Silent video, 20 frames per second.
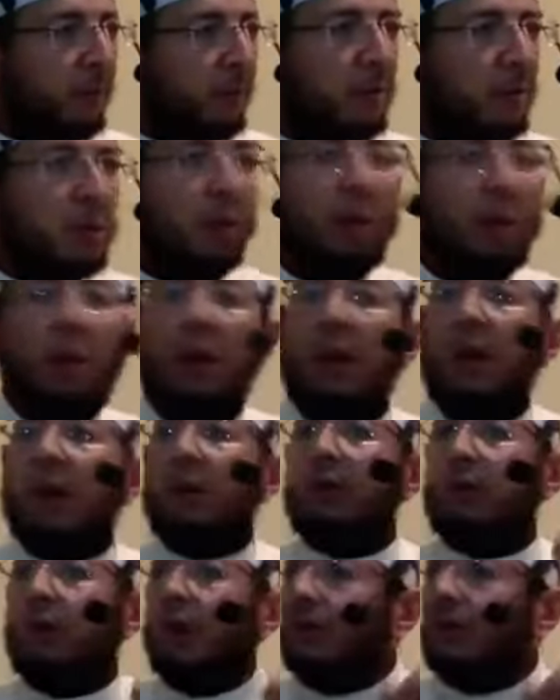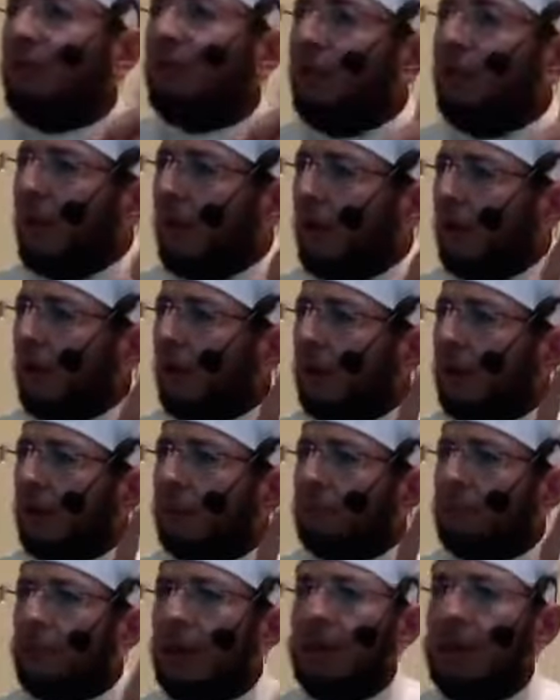So don't feel
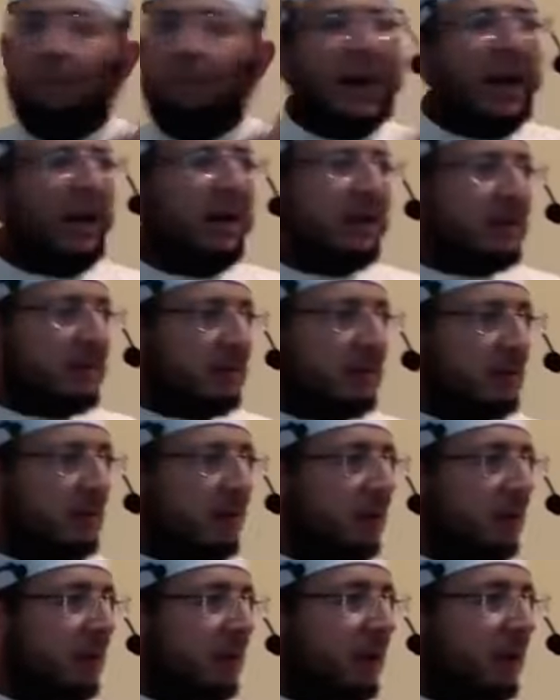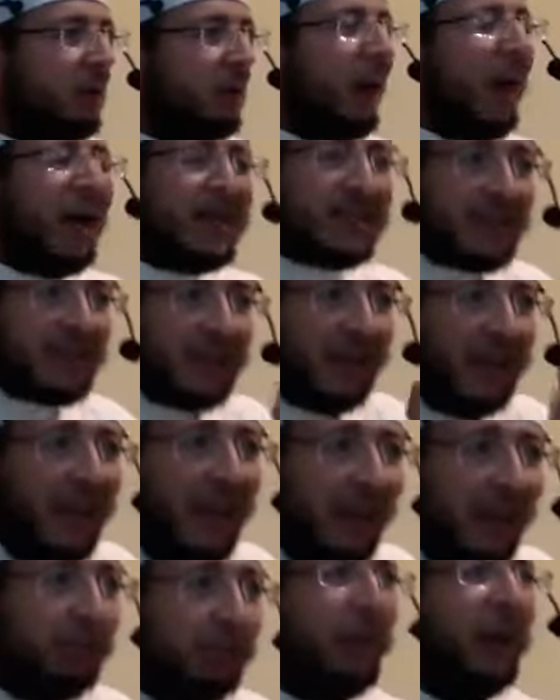embarrassed to ask
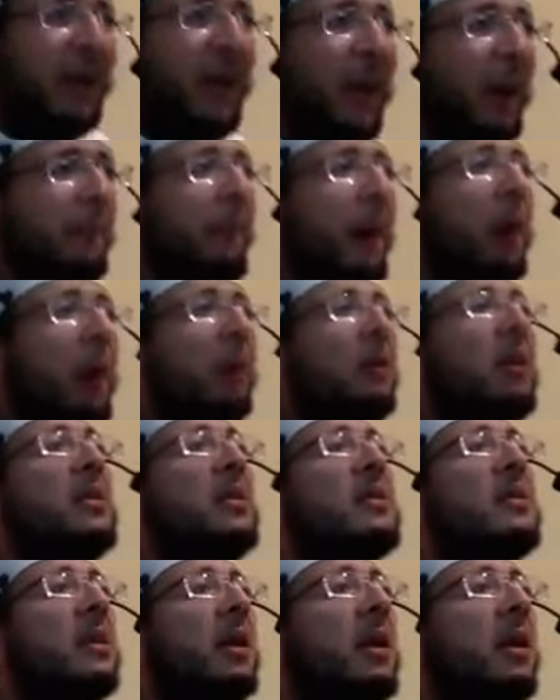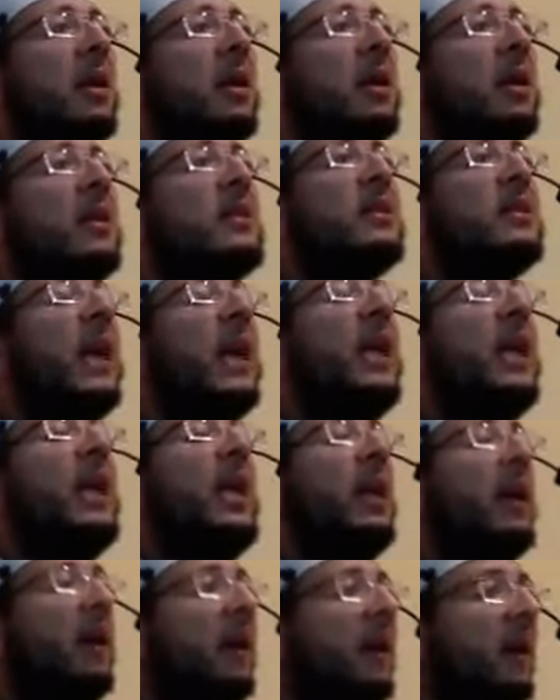anybody about his, his
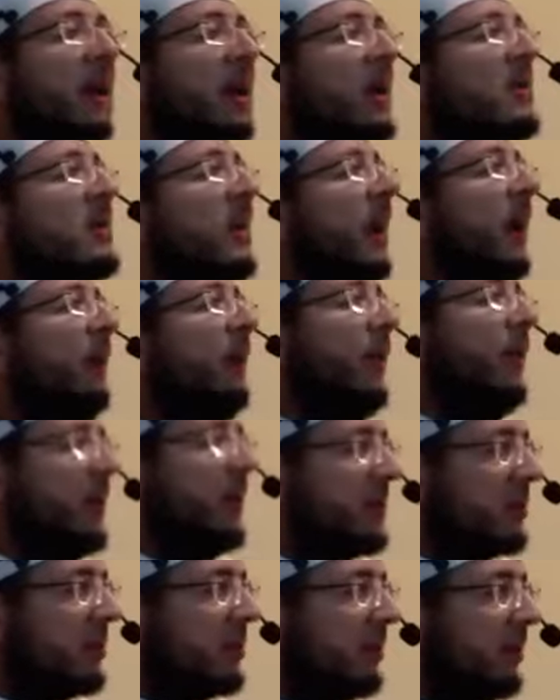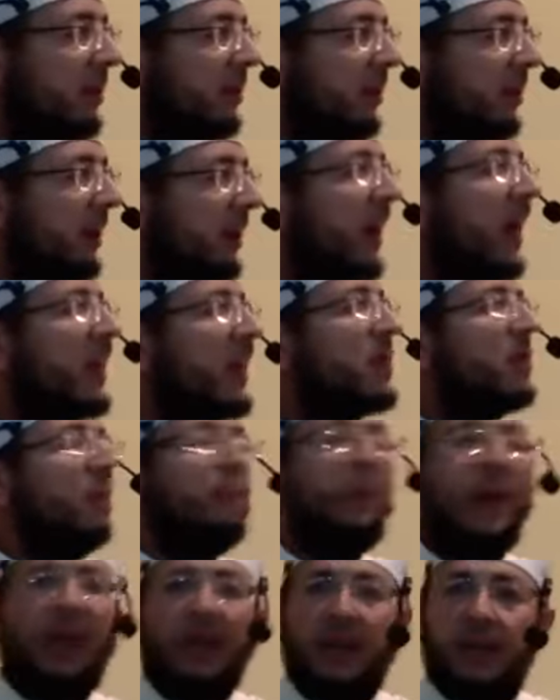dalil, his evidence. He has to
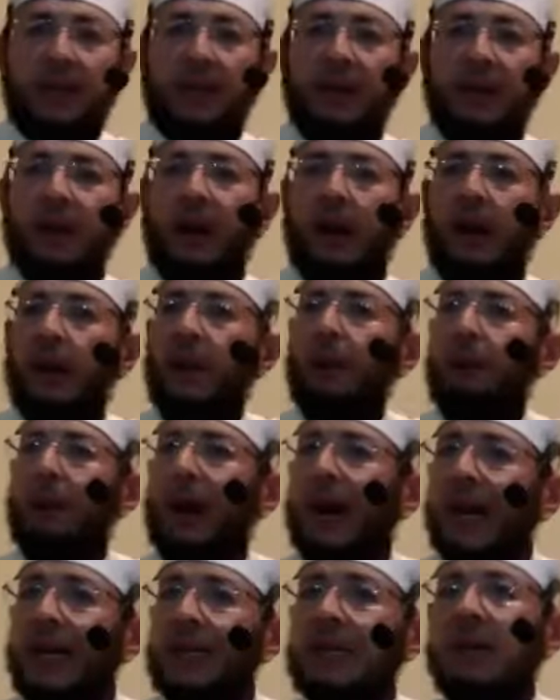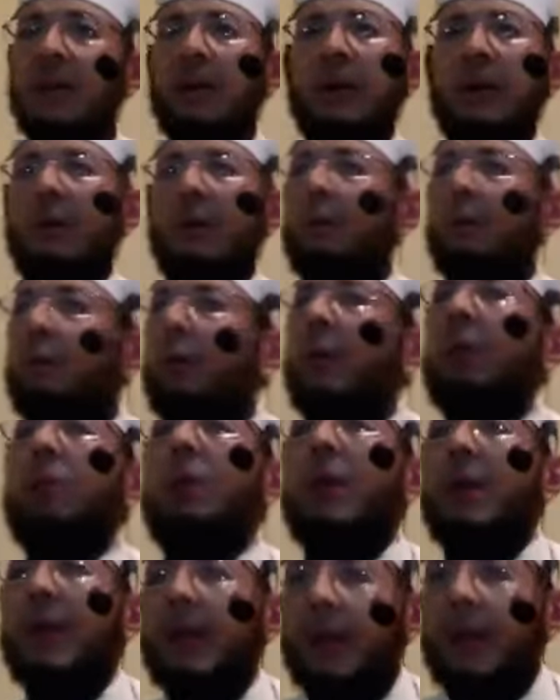bring it. Otherwise, we
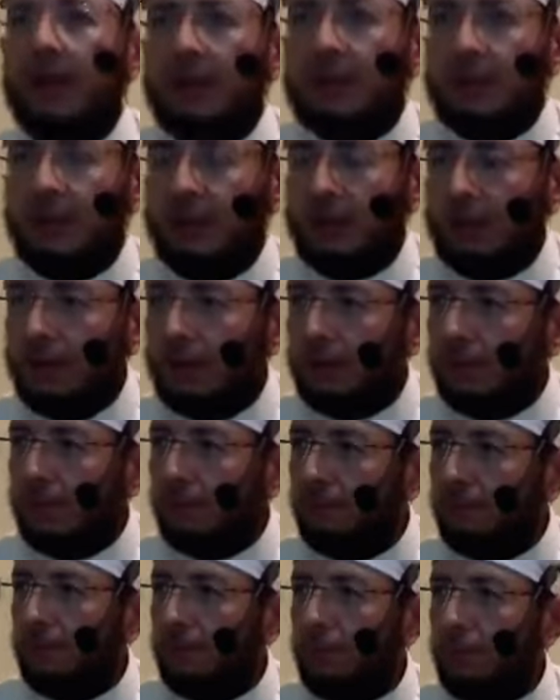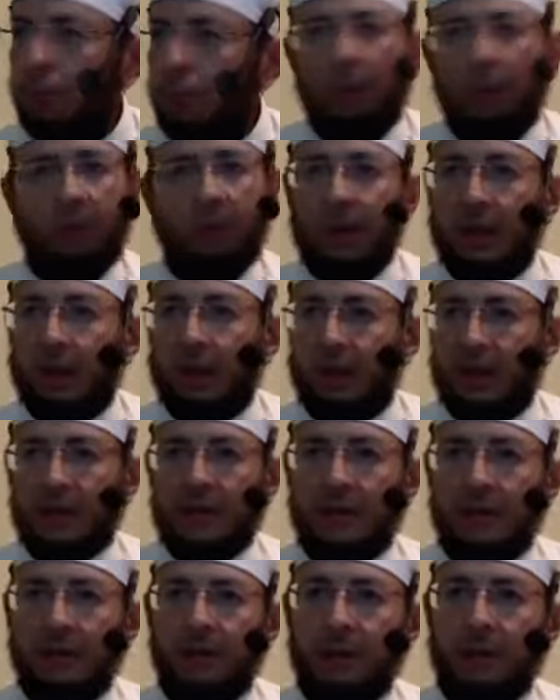will not listen. We will not listen.